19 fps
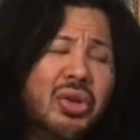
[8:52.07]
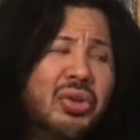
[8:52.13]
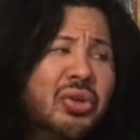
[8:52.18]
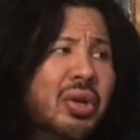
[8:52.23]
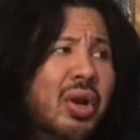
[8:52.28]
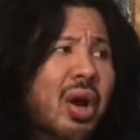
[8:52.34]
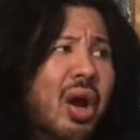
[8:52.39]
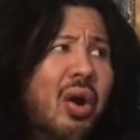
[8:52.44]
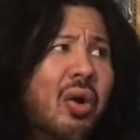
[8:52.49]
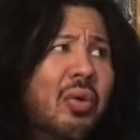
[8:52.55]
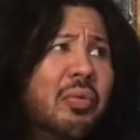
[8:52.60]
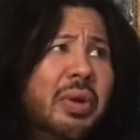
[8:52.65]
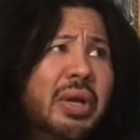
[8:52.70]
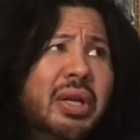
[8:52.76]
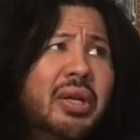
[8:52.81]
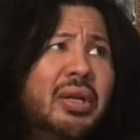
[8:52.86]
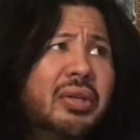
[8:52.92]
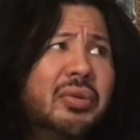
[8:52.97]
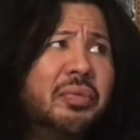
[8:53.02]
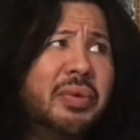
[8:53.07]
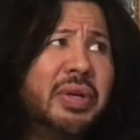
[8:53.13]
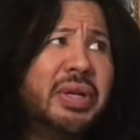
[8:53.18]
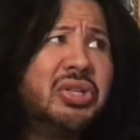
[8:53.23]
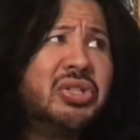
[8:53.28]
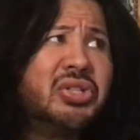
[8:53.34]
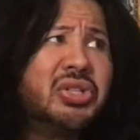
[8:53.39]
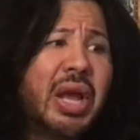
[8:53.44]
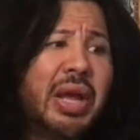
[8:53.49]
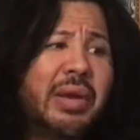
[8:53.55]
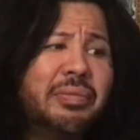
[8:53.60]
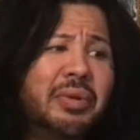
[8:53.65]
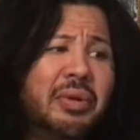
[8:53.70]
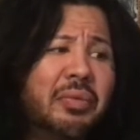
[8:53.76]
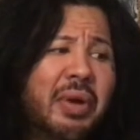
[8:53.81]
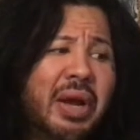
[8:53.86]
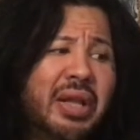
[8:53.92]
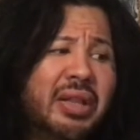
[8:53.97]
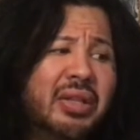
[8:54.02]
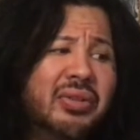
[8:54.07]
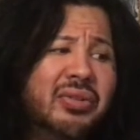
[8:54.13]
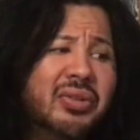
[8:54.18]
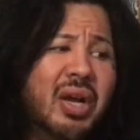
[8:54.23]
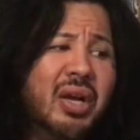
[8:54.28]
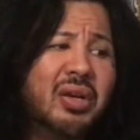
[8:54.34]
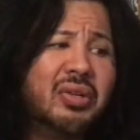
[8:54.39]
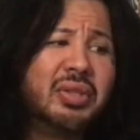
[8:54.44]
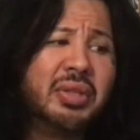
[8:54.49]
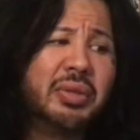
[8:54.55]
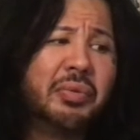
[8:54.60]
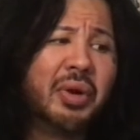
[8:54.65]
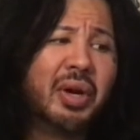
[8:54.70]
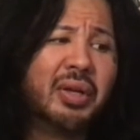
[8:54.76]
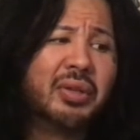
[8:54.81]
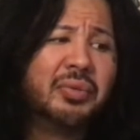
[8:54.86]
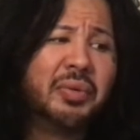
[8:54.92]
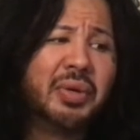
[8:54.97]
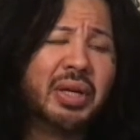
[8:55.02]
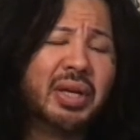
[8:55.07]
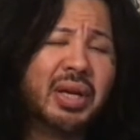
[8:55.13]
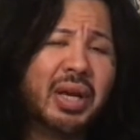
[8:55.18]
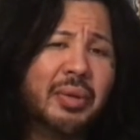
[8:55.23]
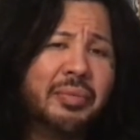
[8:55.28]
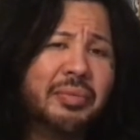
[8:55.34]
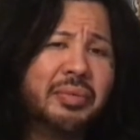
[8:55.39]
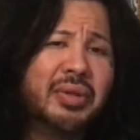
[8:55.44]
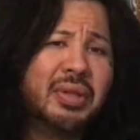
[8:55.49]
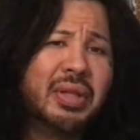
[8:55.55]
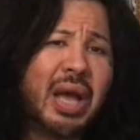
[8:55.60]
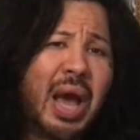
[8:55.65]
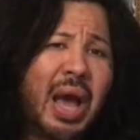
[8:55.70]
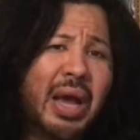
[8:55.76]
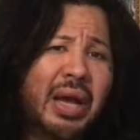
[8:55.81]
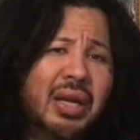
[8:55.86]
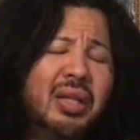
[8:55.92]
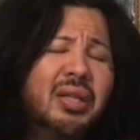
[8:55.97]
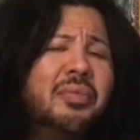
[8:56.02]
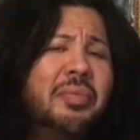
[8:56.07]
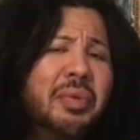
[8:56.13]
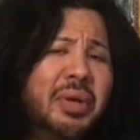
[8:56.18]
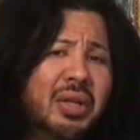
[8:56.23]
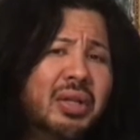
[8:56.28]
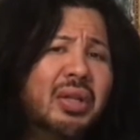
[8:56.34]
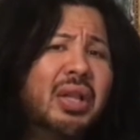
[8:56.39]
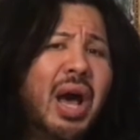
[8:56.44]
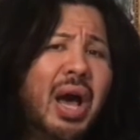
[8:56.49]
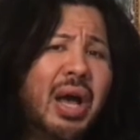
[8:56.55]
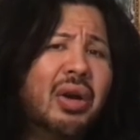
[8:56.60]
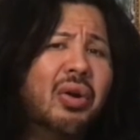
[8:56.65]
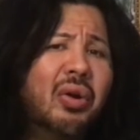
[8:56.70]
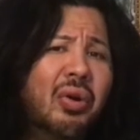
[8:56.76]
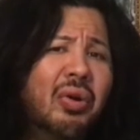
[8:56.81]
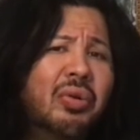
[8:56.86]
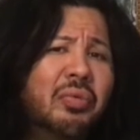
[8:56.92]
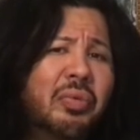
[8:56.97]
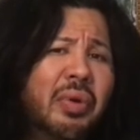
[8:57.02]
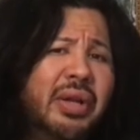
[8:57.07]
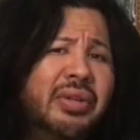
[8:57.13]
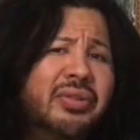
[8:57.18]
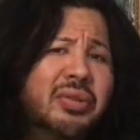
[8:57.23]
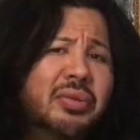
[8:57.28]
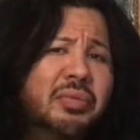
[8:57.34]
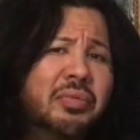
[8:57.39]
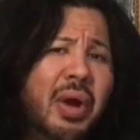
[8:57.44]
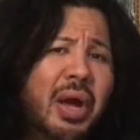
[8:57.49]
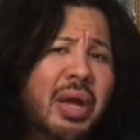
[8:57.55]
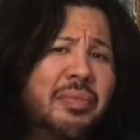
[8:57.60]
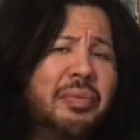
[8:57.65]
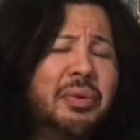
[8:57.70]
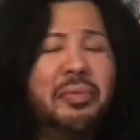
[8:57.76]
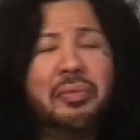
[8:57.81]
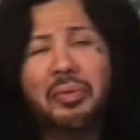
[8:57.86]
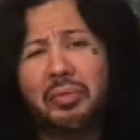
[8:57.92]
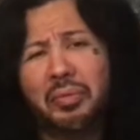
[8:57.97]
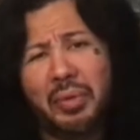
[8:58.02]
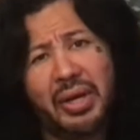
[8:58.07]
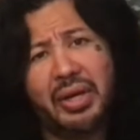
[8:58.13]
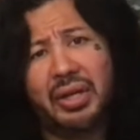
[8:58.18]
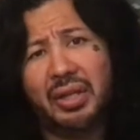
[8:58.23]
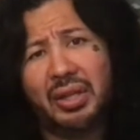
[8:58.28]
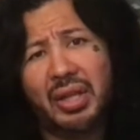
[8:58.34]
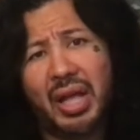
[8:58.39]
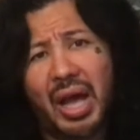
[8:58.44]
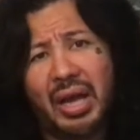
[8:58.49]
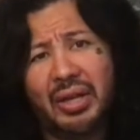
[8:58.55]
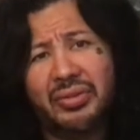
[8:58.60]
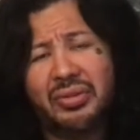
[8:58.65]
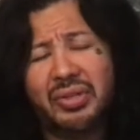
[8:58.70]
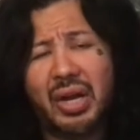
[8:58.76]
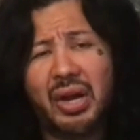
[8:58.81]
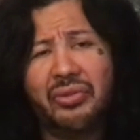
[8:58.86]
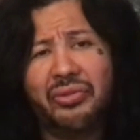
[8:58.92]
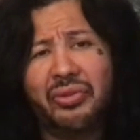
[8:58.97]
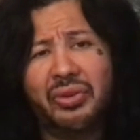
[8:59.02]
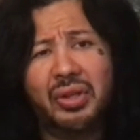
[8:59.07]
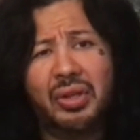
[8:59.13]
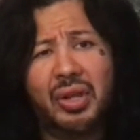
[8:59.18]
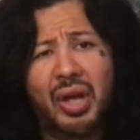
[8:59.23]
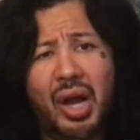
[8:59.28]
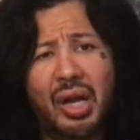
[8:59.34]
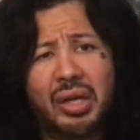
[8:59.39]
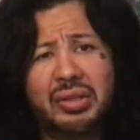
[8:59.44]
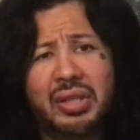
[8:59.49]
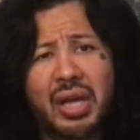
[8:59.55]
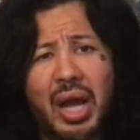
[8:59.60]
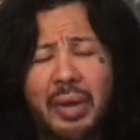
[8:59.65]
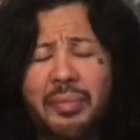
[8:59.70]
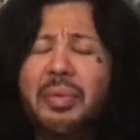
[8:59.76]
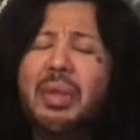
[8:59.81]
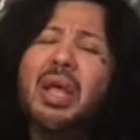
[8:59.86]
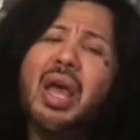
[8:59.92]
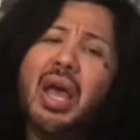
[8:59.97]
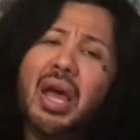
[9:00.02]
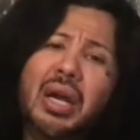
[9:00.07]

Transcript: You know, we need to reshape the way this country works when it comes to that. And it's been a lot of old racist white people running a lot of stuff for a long time.